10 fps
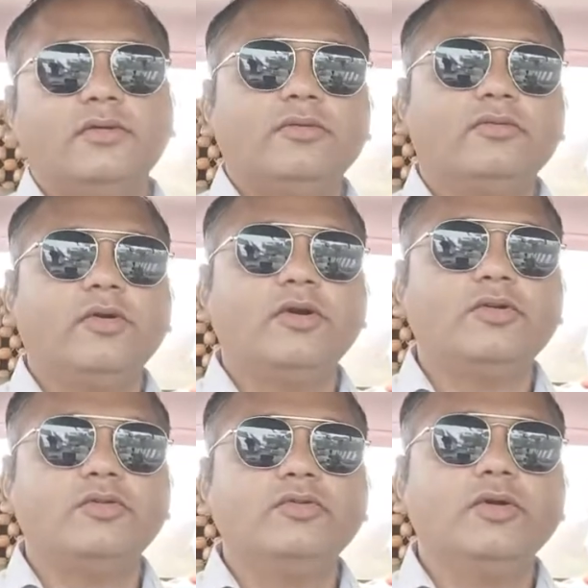
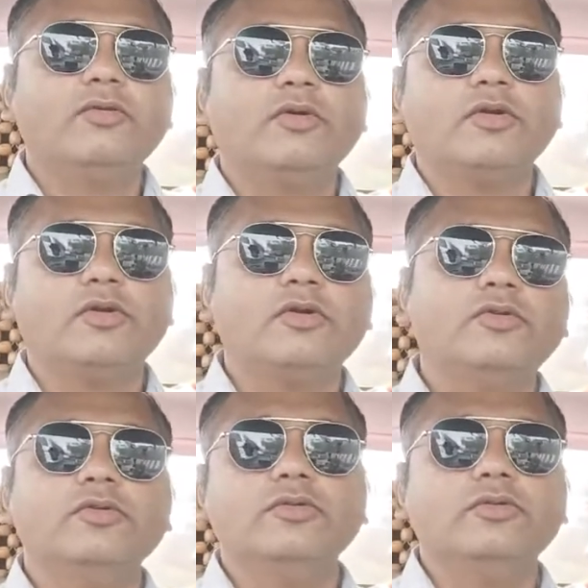what to do and what not
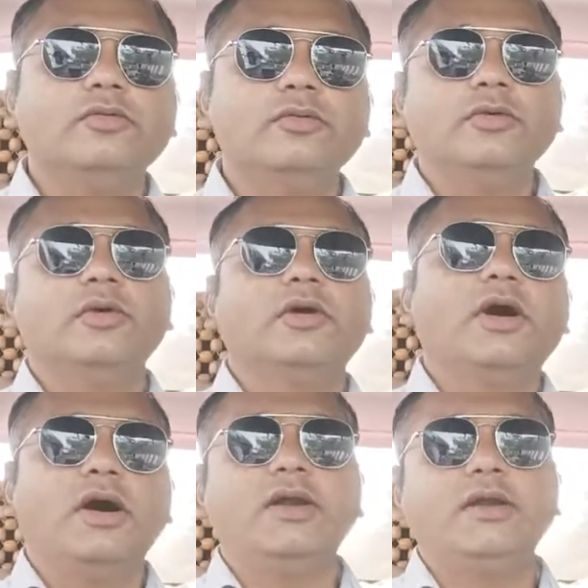to do.
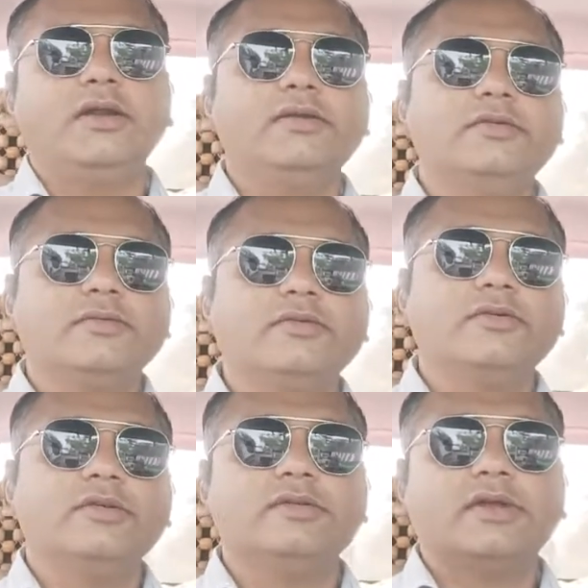Hundreds of
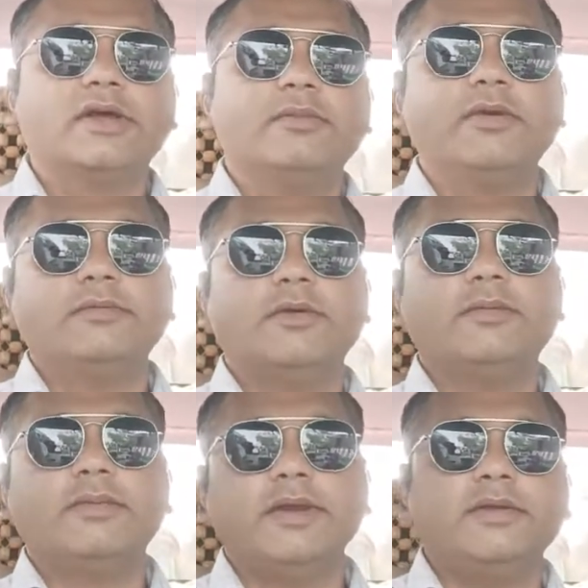questions are coming in my
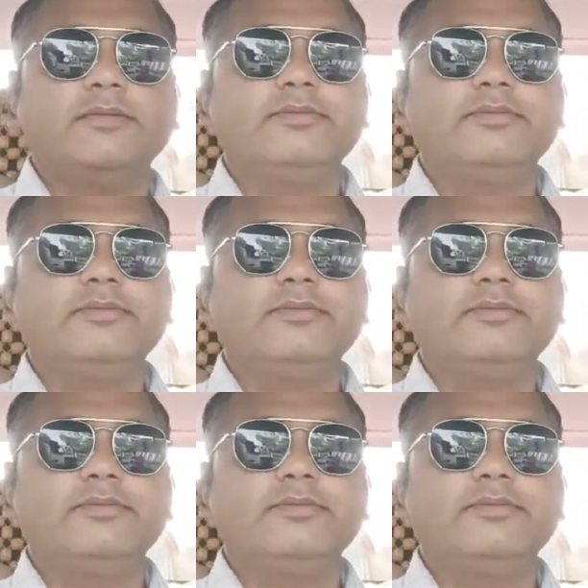mind.